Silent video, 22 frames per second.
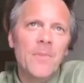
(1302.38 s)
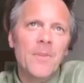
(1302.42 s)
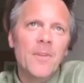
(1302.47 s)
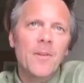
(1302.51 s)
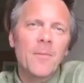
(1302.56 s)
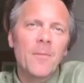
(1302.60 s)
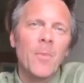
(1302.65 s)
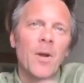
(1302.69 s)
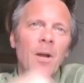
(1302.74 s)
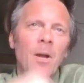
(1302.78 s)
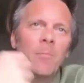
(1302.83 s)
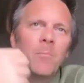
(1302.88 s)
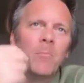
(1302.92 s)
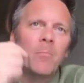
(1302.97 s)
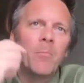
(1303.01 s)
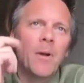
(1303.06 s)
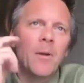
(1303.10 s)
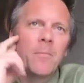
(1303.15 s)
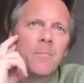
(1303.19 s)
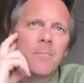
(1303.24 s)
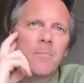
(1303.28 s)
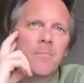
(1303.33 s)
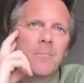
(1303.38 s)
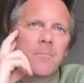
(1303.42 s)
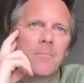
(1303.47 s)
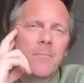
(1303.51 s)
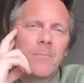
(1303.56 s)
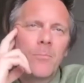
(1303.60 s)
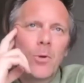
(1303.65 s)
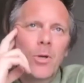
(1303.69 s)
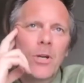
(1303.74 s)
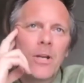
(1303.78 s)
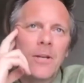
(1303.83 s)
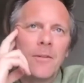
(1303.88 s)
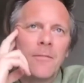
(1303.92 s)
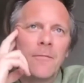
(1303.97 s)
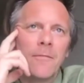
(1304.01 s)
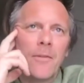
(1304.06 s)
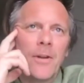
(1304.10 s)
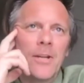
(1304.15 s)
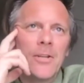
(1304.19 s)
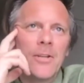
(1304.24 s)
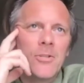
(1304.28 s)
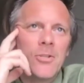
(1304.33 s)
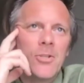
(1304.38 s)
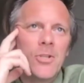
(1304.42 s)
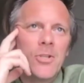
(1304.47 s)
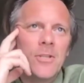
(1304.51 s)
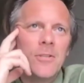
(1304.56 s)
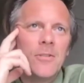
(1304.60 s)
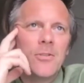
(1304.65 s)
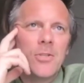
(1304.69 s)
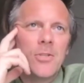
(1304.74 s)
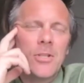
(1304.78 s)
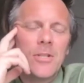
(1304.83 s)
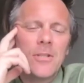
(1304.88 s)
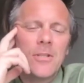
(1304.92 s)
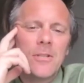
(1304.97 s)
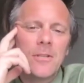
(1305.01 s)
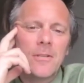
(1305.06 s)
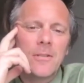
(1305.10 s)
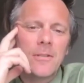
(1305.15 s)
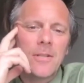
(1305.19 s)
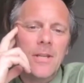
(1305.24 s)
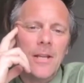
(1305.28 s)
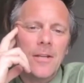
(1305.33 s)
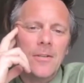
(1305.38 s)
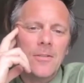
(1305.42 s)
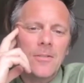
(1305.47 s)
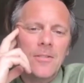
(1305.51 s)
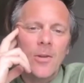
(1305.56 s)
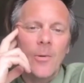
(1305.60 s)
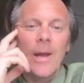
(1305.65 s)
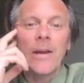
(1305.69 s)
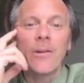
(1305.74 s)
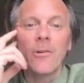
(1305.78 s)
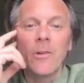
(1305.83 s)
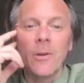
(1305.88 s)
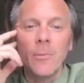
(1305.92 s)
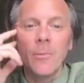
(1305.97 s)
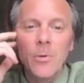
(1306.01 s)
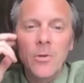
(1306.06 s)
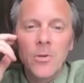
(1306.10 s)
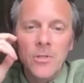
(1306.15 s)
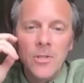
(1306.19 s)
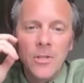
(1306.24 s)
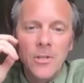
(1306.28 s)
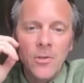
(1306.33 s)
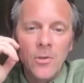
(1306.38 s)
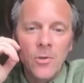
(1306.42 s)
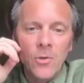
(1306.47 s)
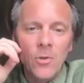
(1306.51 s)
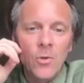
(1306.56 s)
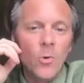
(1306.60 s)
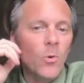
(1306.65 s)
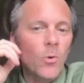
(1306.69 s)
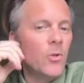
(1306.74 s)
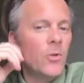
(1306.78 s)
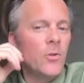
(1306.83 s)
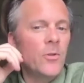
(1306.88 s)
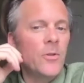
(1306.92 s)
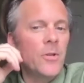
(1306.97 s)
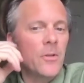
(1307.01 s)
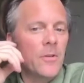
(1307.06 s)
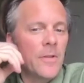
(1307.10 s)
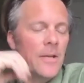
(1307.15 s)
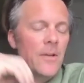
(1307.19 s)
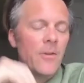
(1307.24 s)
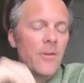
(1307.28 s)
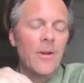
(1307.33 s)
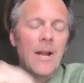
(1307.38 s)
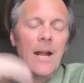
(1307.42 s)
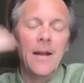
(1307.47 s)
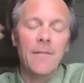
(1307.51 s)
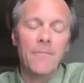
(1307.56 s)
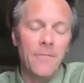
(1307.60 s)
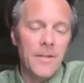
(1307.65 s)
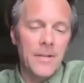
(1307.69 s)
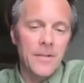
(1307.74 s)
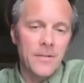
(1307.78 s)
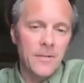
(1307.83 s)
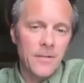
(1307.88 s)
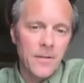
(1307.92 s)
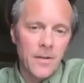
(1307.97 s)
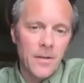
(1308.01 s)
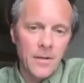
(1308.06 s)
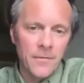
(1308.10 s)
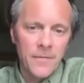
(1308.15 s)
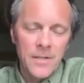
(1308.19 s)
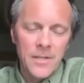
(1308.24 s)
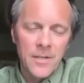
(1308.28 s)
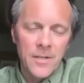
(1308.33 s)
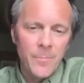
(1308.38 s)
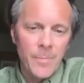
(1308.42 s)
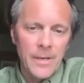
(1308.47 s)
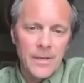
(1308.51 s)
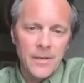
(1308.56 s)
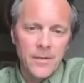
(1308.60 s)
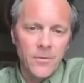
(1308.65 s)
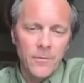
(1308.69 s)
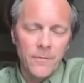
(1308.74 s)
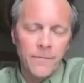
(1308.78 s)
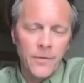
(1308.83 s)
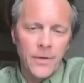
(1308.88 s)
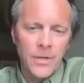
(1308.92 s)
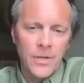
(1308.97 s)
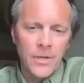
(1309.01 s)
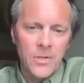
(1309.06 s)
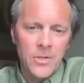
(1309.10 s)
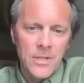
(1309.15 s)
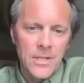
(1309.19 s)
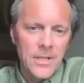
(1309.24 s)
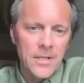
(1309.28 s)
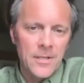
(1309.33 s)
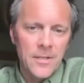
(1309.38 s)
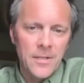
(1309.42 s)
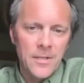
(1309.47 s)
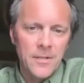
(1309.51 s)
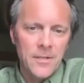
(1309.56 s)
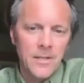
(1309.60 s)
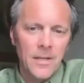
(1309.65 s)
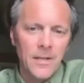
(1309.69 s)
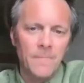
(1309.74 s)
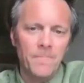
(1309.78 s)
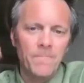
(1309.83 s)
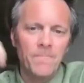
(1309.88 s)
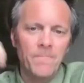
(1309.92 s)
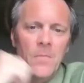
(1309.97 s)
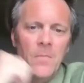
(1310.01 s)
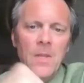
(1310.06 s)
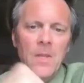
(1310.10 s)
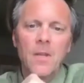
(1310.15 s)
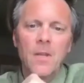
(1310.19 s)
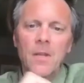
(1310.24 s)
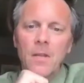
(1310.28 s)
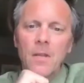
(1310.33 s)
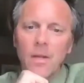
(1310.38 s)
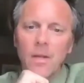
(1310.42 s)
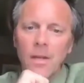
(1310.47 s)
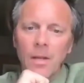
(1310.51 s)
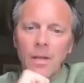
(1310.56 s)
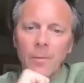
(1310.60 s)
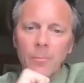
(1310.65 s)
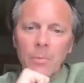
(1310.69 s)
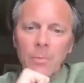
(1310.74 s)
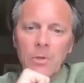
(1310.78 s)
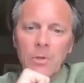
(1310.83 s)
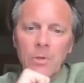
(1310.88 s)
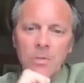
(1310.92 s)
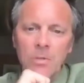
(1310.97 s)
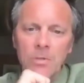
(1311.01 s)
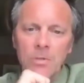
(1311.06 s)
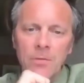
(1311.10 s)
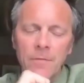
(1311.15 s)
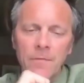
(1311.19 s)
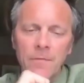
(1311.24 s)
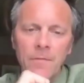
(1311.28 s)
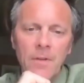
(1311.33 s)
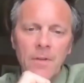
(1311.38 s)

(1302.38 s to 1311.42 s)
my Brooklyn friend, she gets so angry because in New York they don't have this kind of independent or fringe theatre scene, because of